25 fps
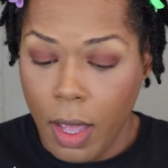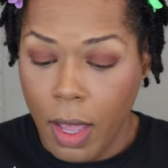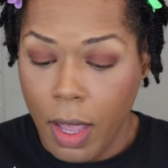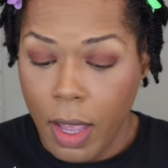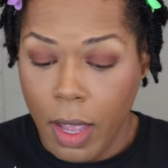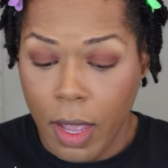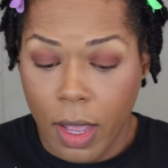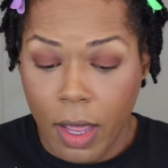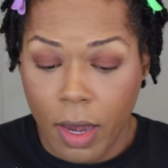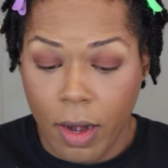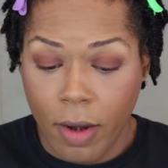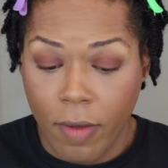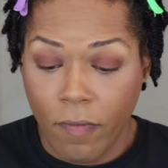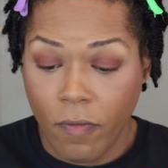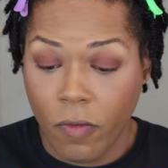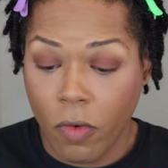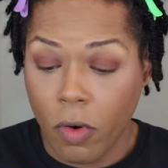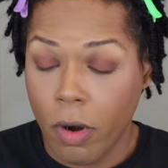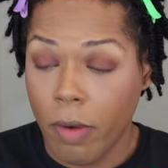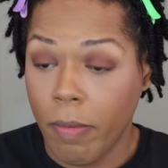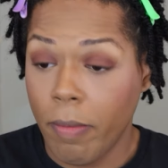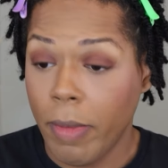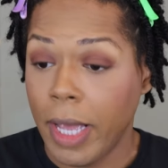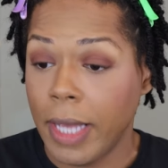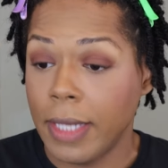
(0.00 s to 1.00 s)
And
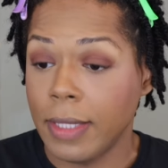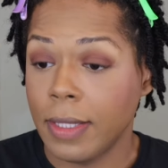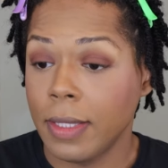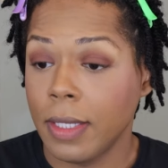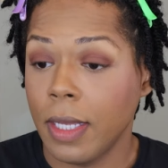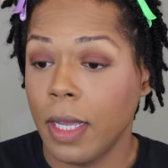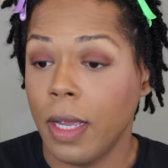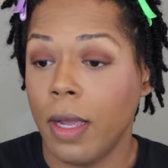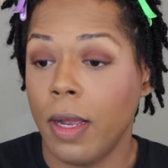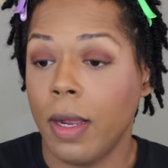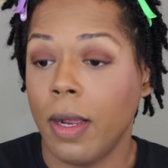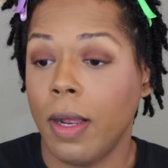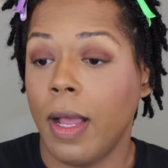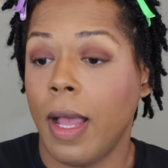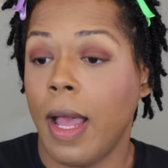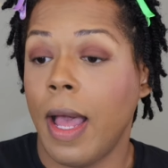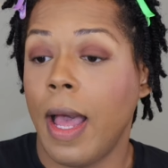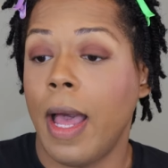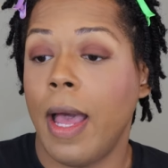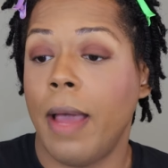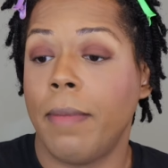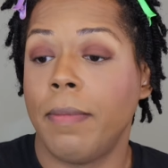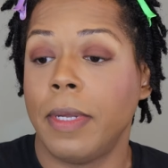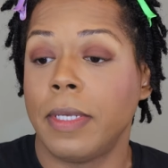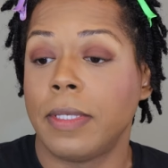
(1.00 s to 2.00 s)
for mascara,
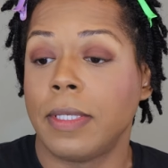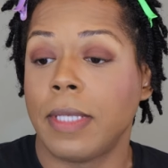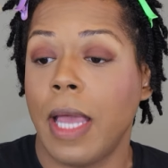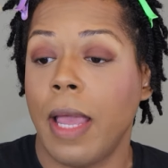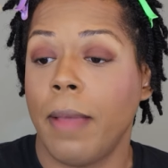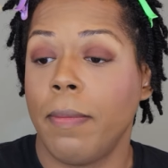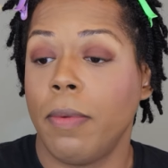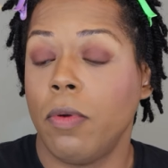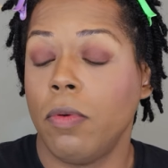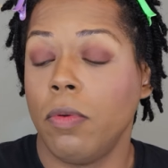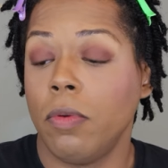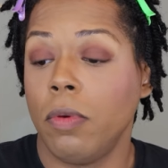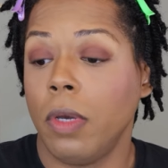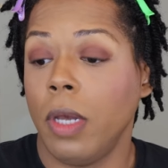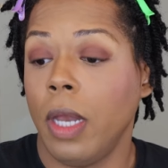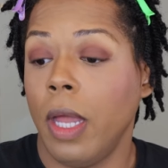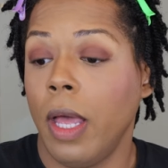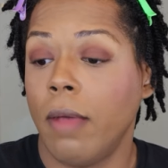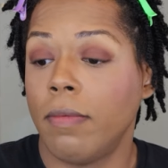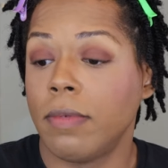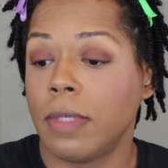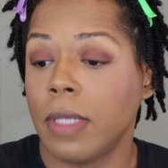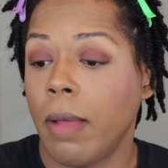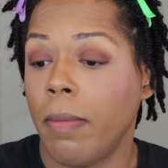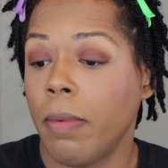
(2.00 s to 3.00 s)
I'm the type who
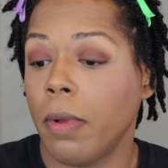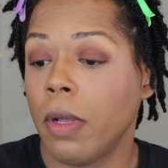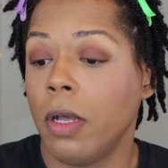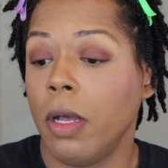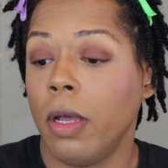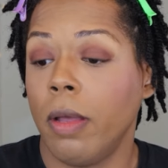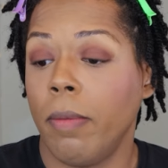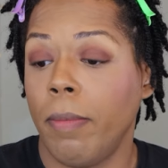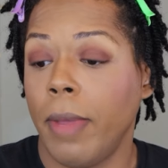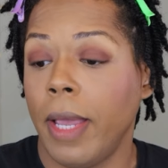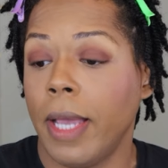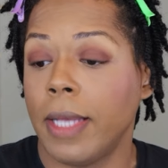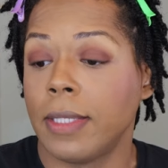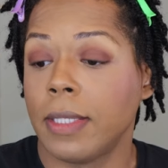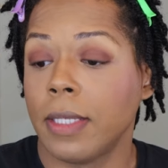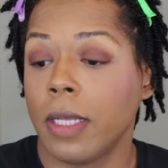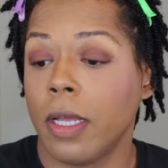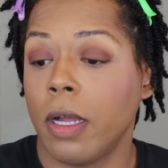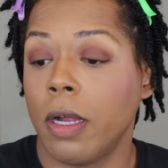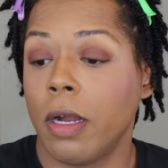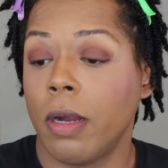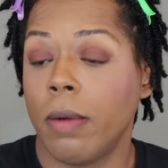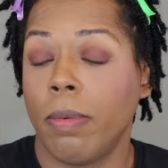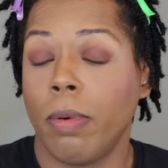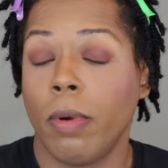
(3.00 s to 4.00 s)
loves a good
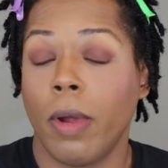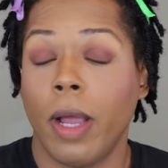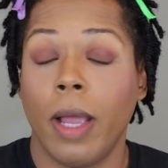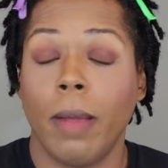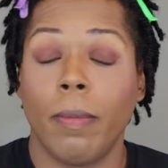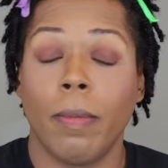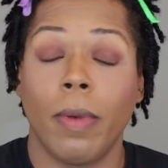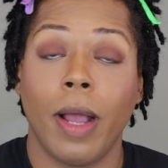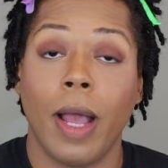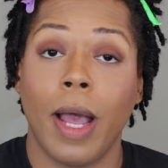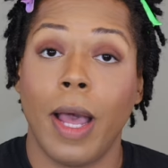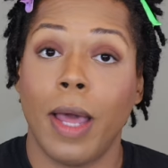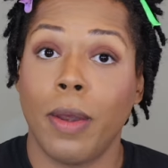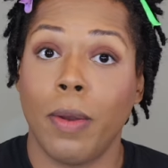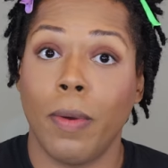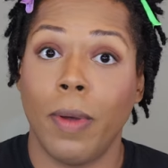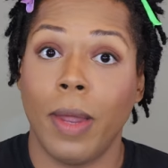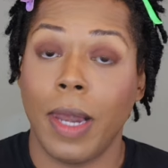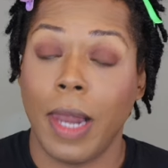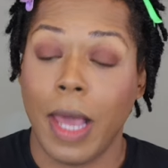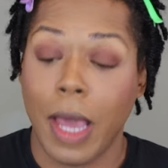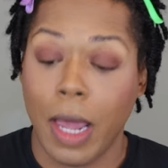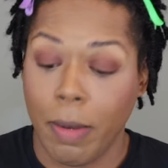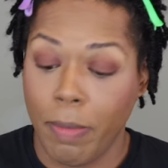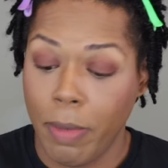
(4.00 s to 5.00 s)
mascara primer. I know
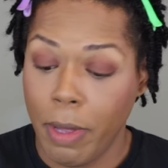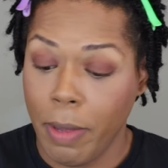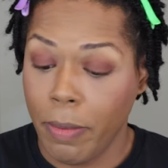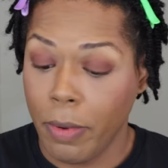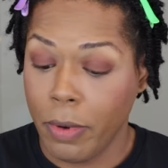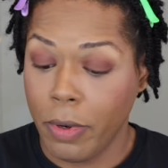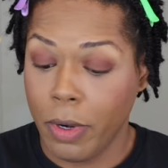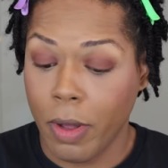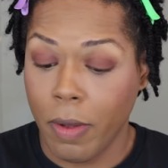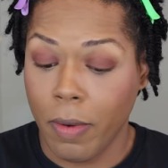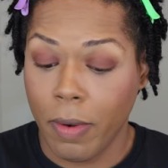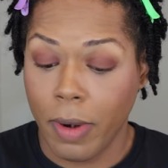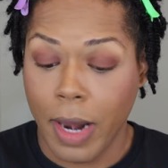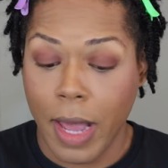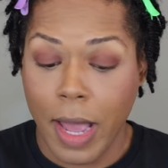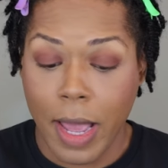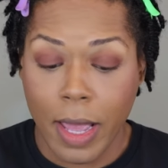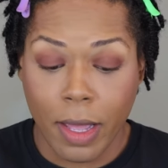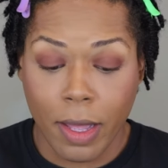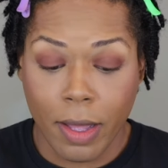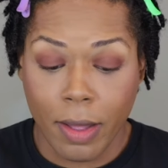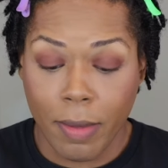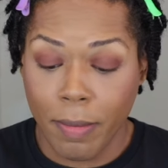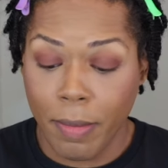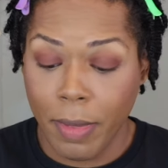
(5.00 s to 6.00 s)
a lot of people don't
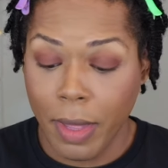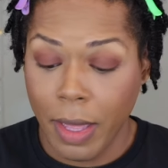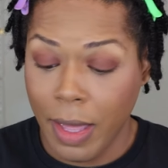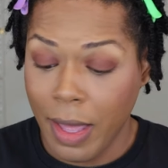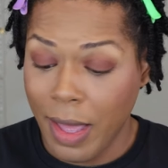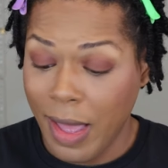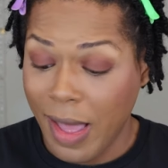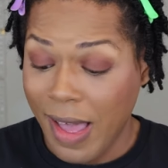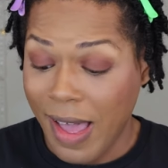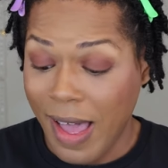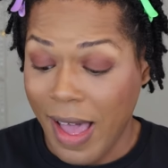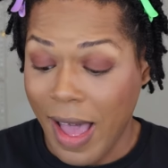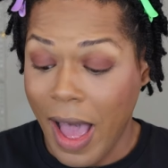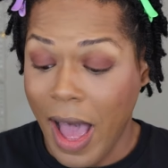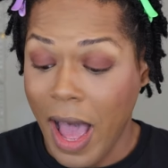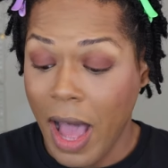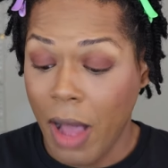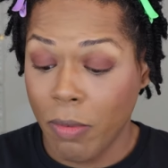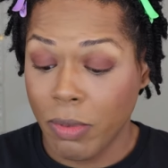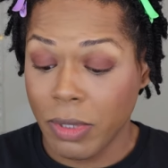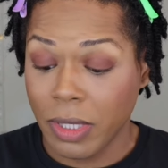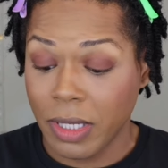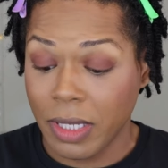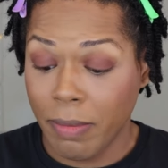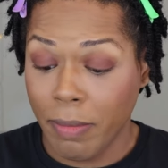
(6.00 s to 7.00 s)
like them.
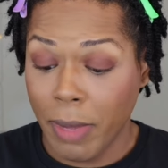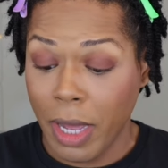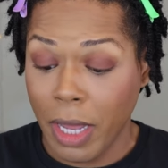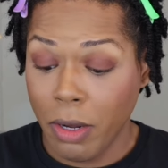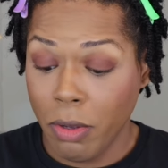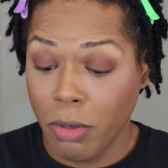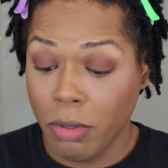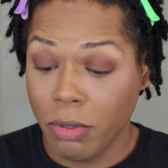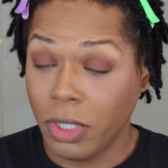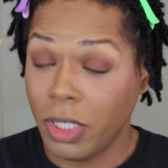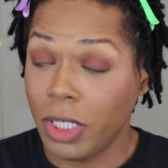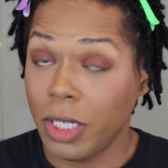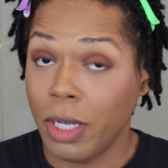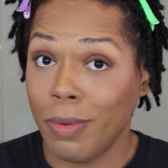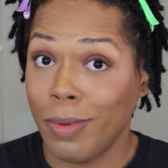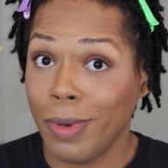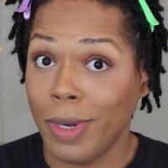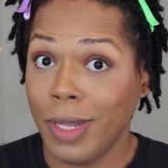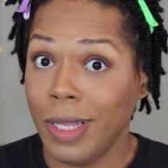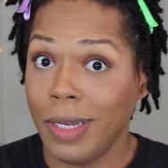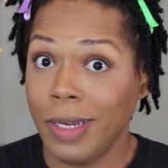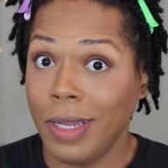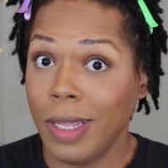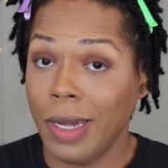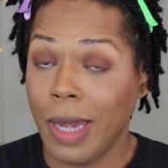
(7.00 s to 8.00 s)
I was somebody who
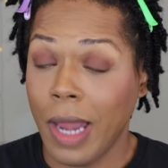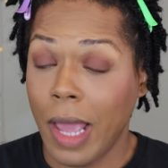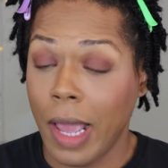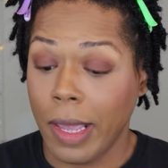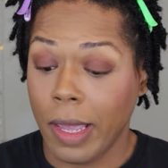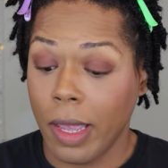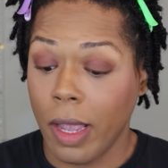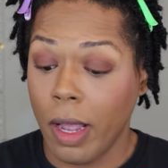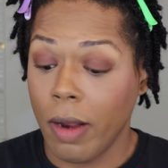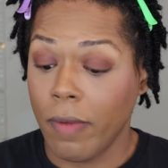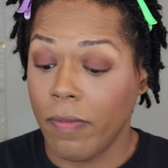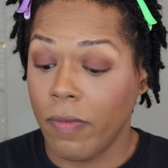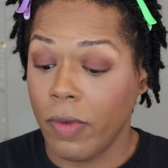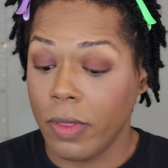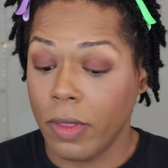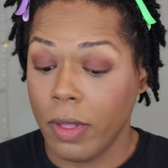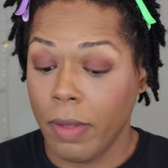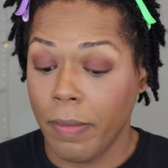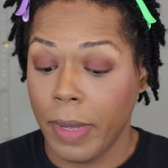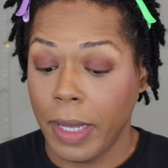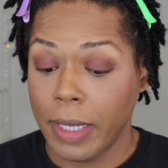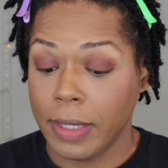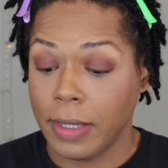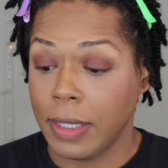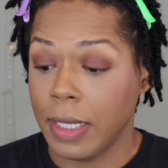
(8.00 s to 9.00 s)
generally did not care for
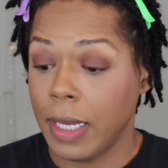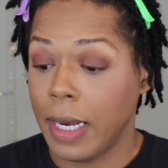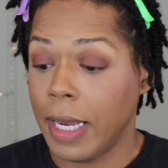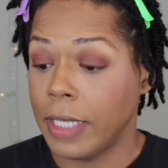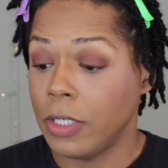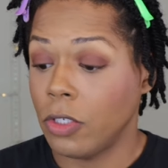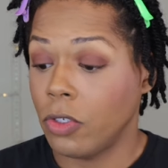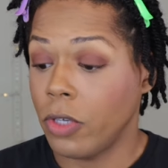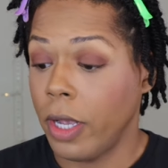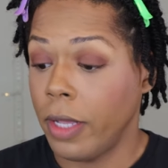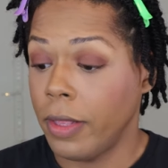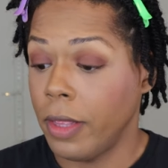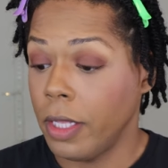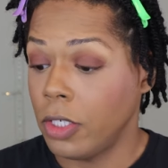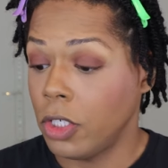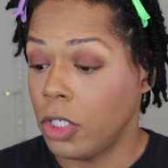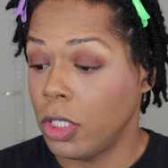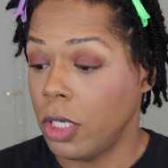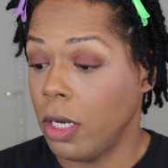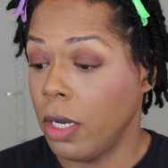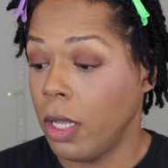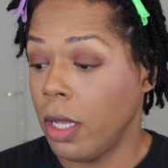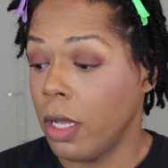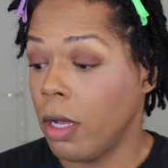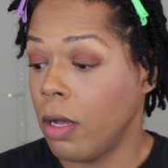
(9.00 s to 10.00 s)
them until I tried the
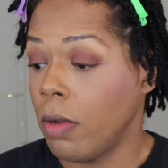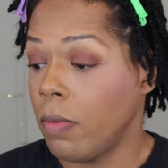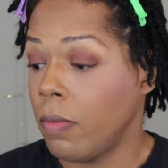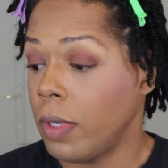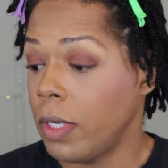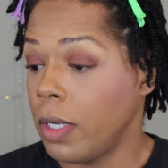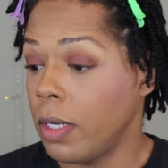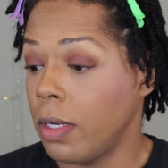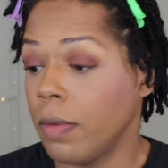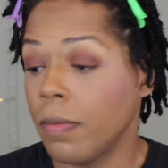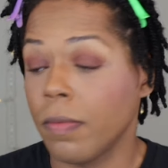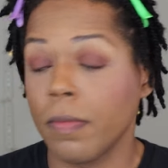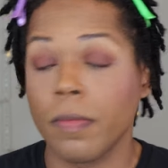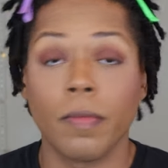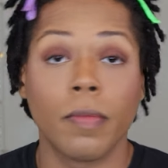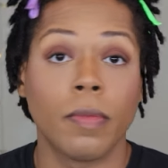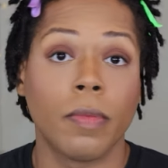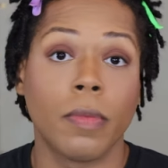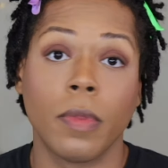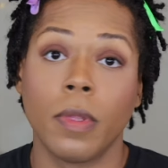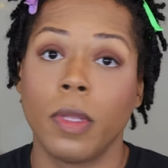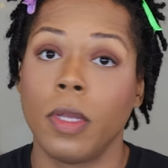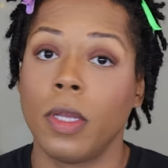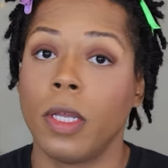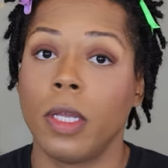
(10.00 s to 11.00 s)
Chanel one.
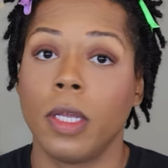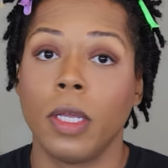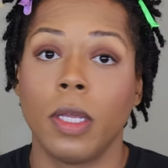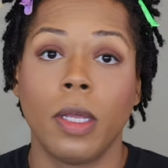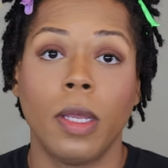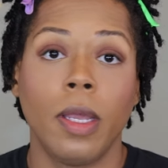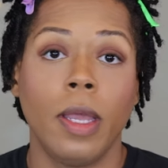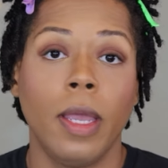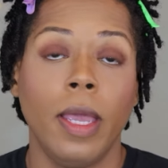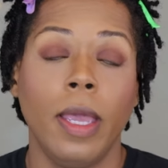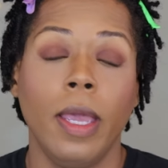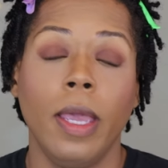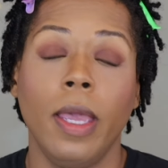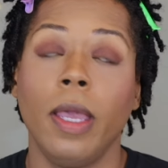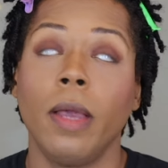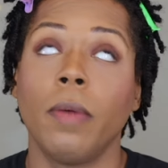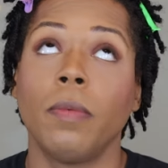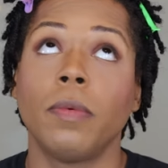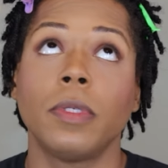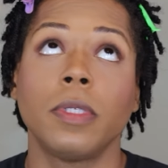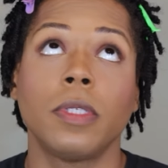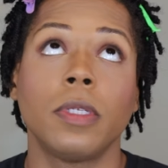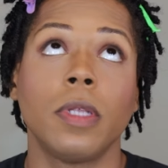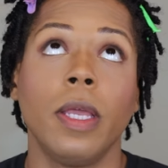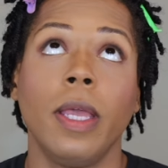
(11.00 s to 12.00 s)
It
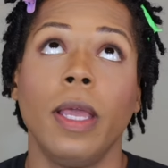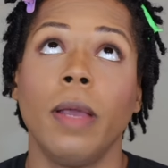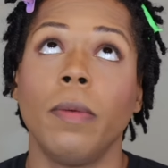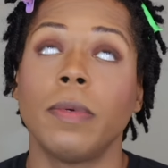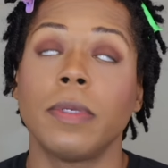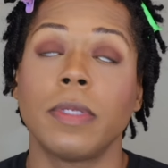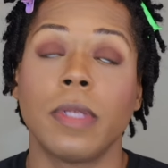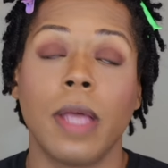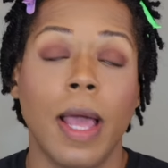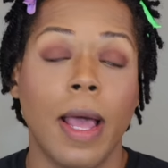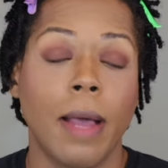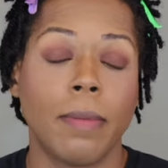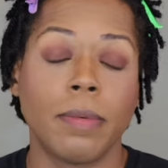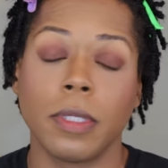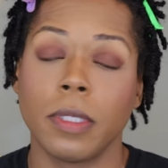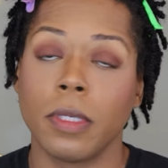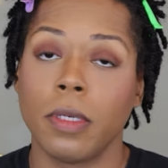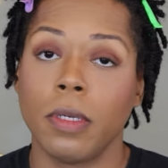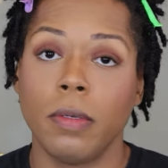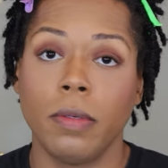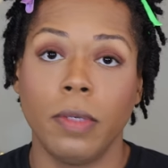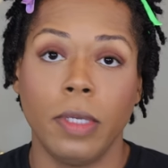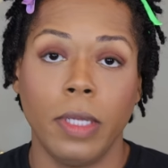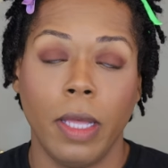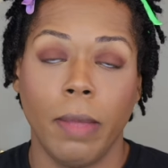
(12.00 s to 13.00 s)
was it was
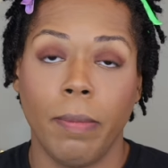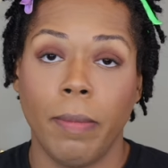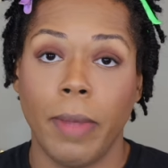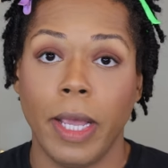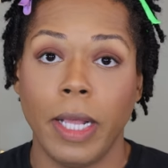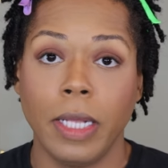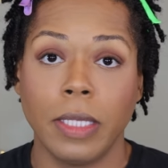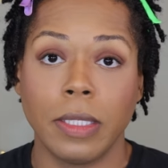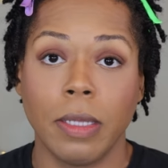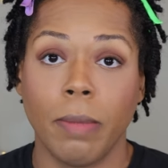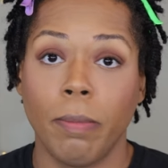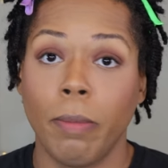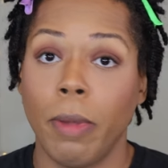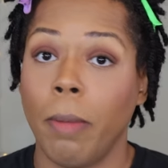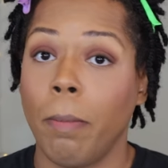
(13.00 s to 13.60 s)
absolutely amazing.